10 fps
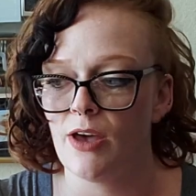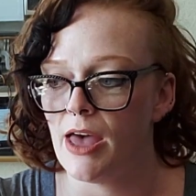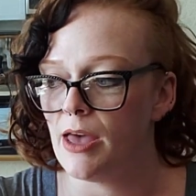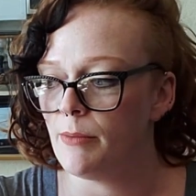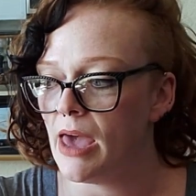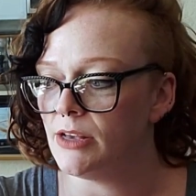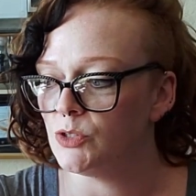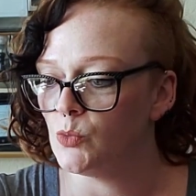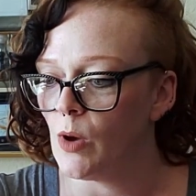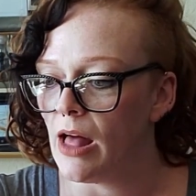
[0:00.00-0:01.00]

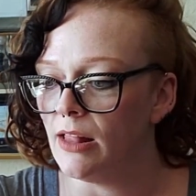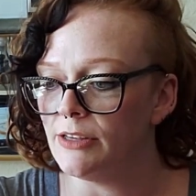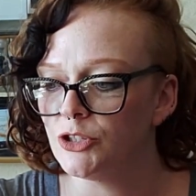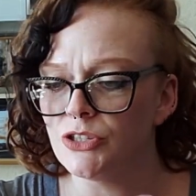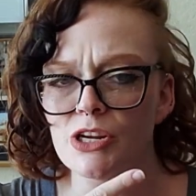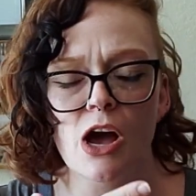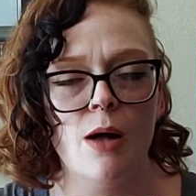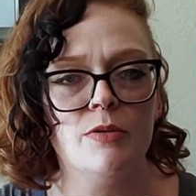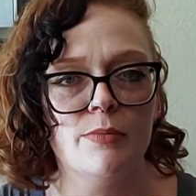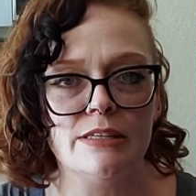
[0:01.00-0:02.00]
as well as just a
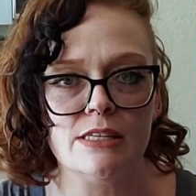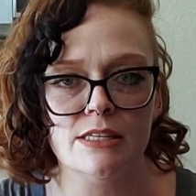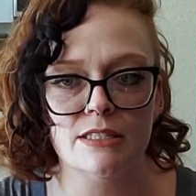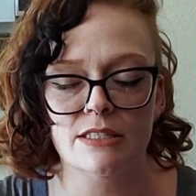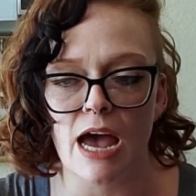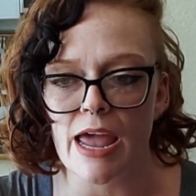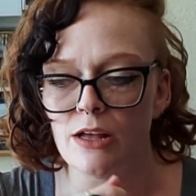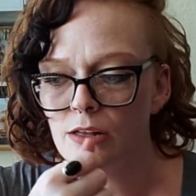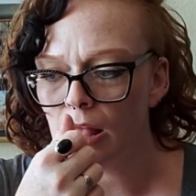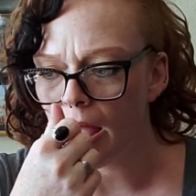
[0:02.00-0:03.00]
compliment to the
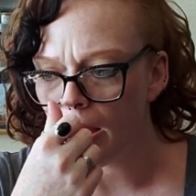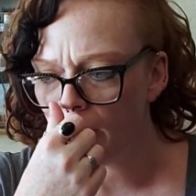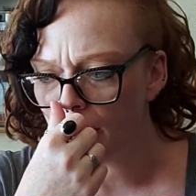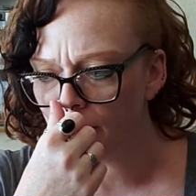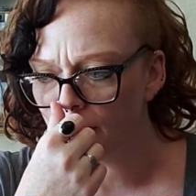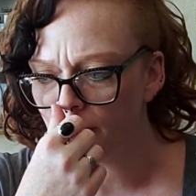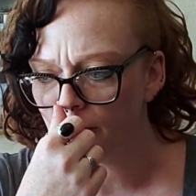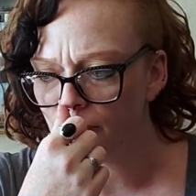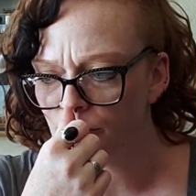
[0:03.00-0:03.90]
style of